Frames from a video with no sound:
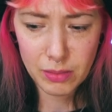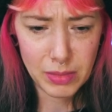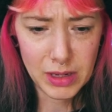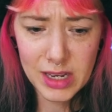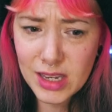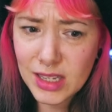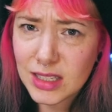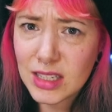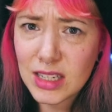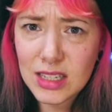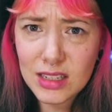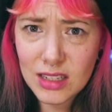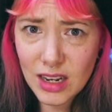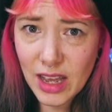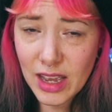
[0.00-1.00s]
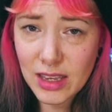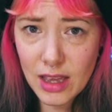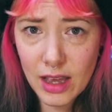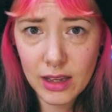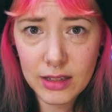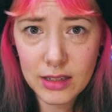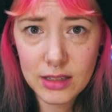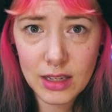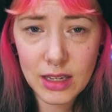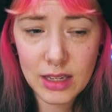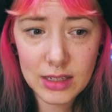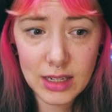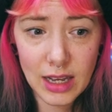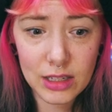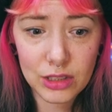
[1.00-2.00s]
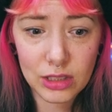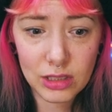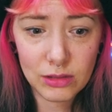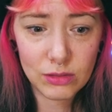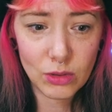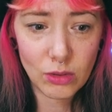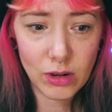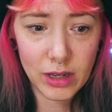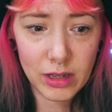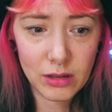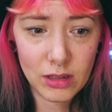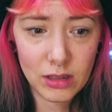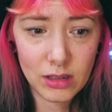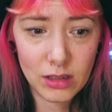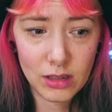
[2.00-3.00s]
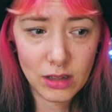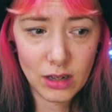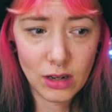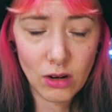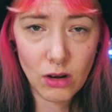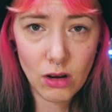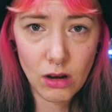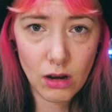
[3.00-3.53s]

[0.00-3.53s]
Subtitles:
be consistent, I guess. It's actually quite a lot